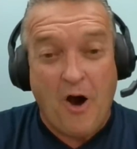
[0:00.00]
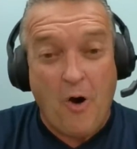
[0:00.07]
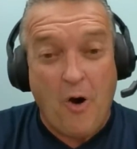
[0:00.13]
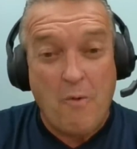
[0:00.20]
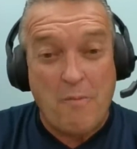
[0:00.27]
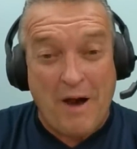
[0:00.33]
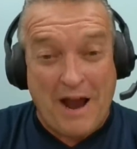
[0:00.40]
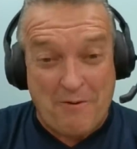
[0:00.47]

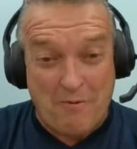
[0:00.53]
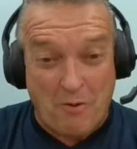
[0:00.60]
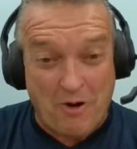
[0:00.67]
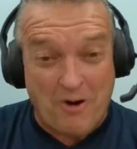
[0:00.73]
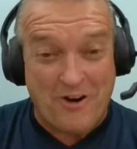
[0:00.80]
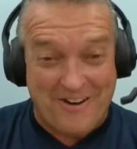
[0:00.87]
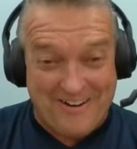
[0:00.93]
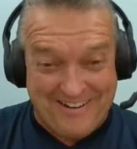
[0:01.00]
Oh, my
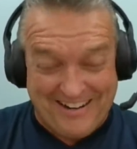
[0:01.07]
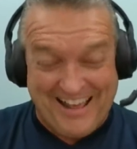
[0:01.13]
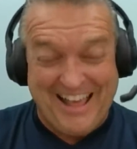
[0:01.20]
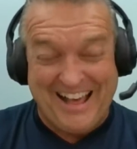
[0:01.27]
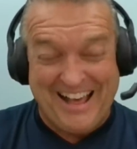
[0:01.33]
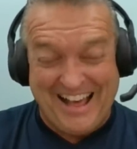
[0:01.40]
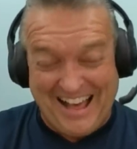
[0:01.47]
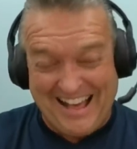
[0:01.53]
word.
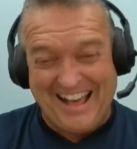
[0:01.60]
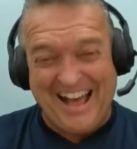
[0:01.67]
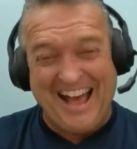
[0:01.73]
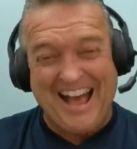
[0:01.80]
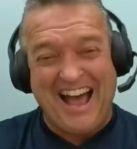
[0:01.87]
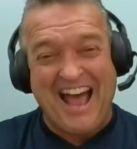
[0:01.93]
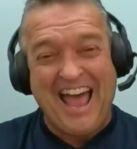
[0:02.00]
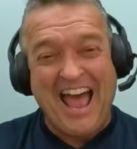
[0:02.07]

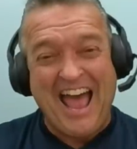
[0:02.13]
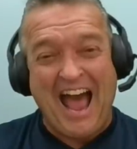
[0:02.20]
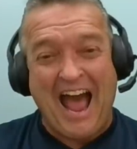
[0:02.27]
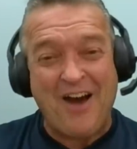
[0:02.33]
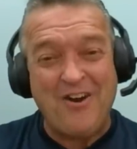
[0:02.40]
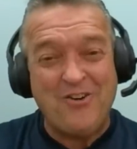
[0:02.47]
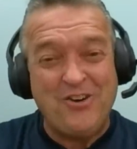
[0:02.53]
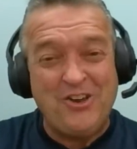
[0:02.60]

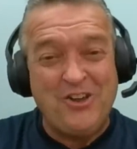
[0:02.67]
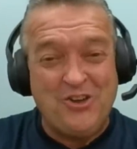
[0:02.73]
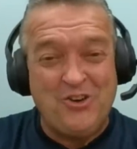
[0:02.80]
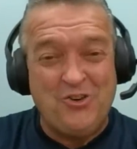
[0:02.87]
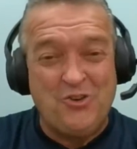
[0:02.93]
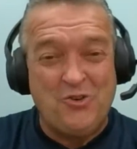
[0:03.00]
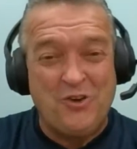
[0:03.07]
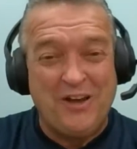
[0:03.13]
How do
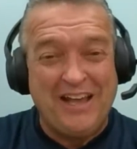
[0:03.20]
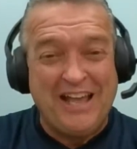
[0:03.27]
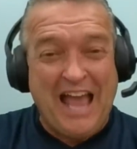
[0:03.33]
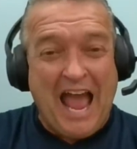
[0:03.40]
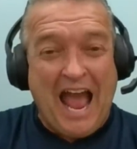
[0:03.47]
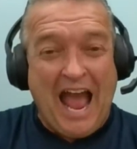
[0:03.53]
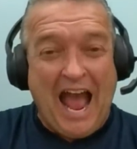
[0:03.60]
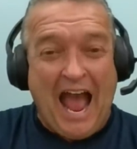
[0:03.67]
you
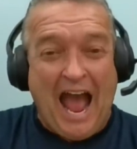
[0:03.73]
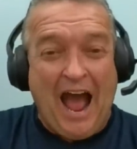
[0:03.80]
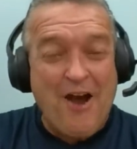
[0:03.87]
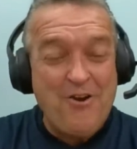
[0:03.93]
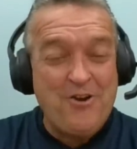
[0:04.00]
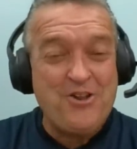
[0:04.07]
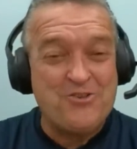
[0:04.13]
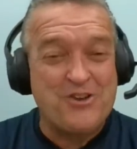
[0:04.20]

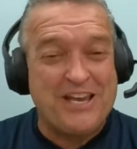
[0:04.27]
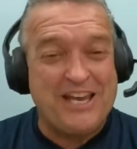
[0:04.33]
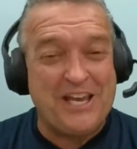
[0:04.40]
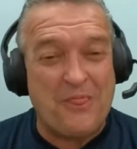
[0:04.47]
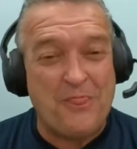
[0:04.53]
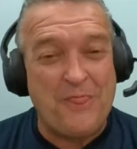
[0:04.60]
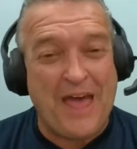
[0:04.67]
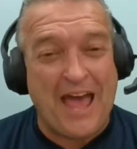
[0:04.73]

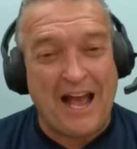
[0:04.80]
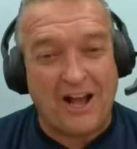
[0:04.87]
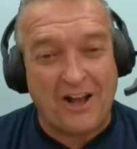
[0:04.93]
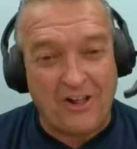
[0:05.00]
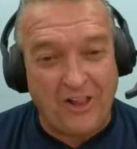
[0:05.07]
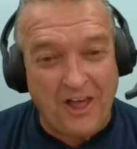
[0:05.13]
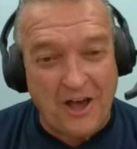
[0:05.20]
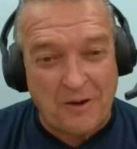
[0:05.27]
get in
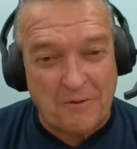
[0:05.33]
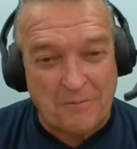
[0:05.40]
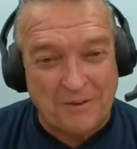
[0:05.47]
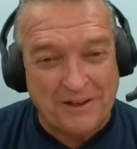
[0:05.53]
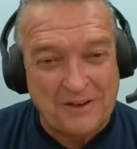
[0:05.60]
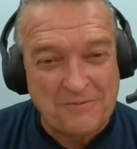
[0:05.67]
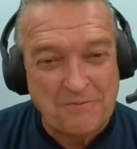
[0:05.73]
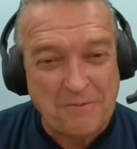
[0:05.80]
that club?
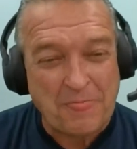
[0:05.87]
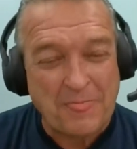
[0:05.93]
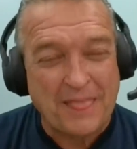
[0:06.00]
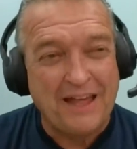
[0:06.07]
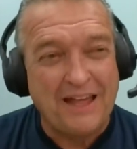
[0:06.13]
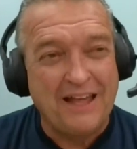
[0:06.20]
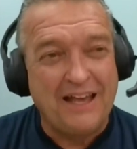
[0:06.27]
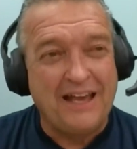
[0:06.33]

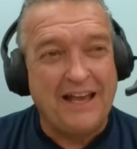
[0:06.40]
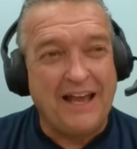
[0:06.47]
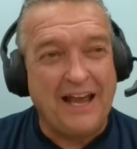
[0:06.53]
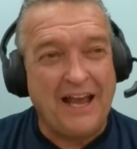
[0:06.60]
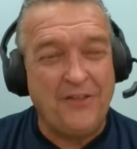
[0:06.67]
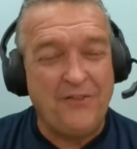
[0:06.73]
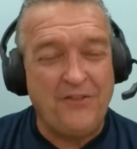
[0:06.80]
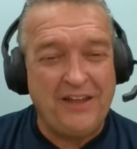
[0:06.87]

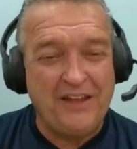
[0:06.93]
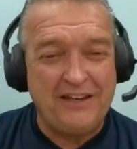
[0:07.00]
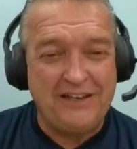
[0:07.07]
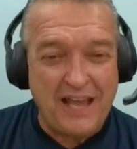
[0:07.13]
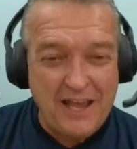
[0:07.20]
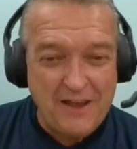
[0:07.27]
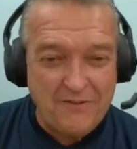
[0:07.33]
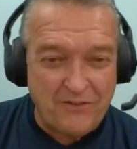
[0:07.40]
And then
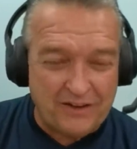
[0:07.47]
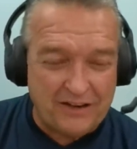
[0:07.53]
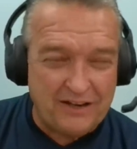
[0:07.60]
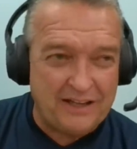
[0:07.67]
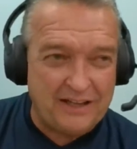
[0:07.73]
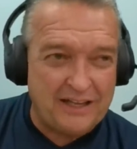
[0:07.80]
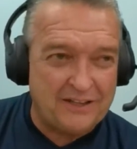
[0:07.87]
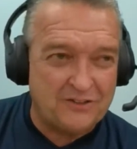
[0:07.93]

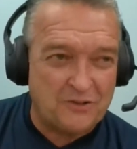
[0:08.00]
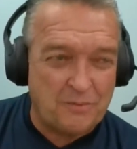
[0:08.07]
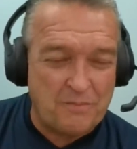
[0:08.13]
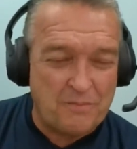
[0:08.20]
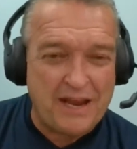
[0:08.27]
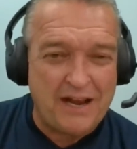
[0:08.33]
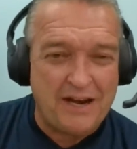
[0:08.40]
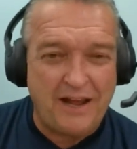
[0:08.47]
David is a
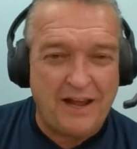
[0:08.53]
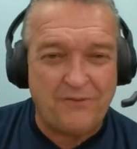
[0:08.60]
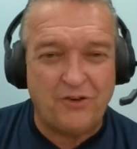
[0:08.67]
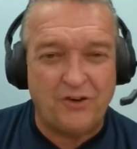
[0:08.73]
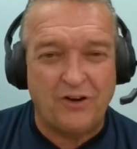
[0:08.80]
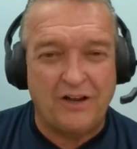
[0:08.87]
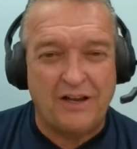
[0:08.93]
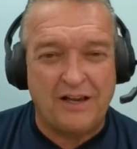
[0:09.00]
man
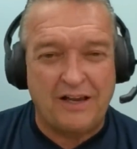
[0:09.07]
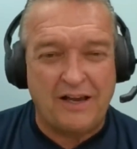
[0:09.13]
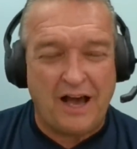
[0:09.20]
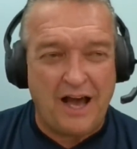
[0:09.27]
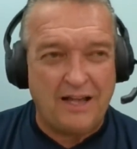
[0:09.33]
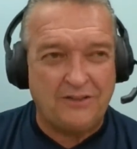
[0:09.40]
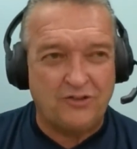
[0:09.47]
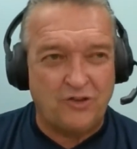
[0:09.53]
after
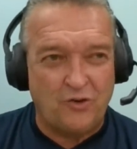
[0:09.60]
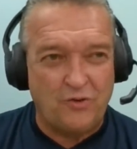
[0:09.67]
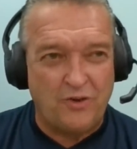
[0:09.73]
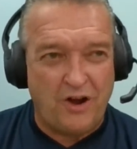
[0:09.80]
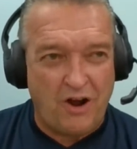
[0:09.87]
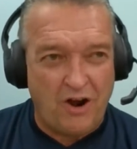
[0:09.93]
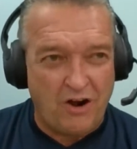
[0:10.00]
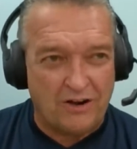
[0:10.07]
God's
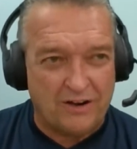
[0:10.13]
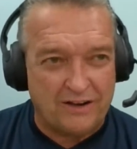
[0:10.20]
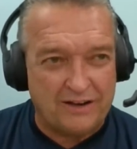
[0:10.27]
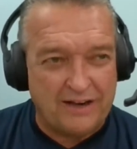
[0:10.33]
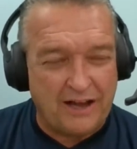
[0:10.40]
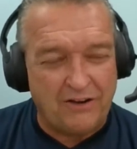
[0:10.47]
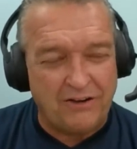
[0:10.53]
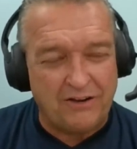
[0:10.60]
own heart.
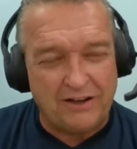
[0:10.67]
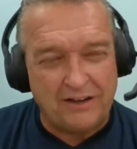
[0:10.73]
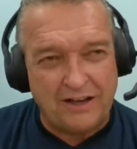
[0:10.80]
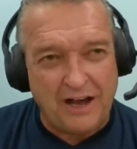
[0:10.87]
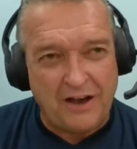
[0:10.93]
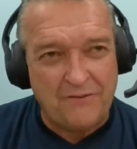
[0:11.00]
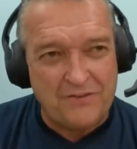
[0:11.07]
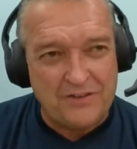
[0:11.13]
Now,
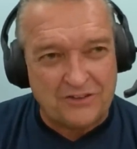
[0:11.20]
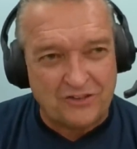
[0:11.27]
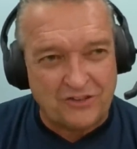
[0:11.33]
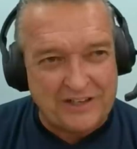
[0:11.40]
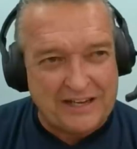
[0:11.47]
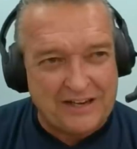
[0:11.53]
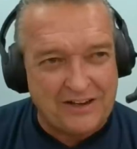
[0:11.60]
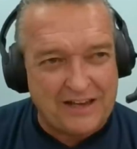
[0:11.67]

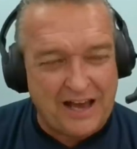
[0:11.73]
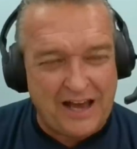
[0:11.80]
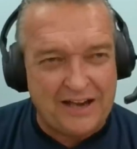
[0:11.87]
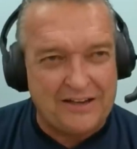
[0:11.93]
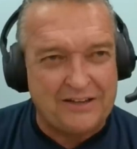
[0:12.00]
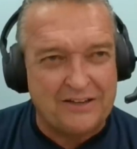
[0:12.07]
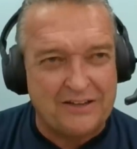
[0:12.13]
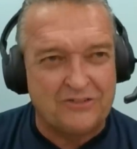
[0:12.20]
obviously,
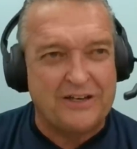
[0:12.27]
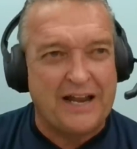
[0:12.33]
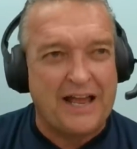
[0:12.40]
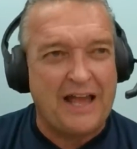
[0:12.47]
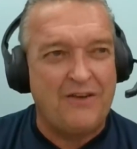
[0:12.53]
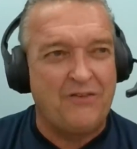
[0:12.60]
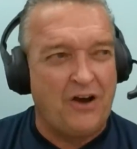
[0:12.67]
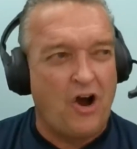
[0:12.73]
God doesn't
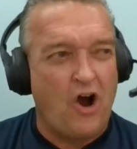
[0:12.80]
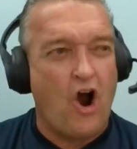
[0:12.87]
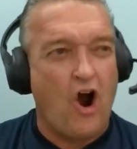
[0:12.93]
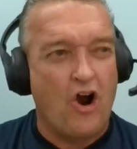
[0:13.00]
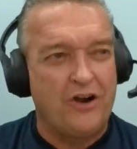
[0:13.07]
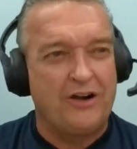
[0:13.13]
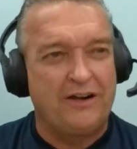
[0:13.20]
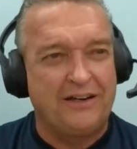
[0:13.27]
have a
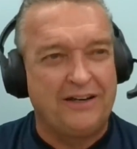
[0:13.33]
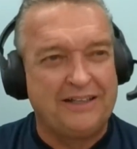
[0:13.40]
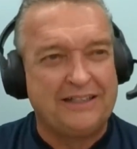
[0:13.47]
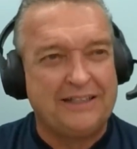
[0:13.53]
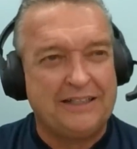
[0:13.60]
heart.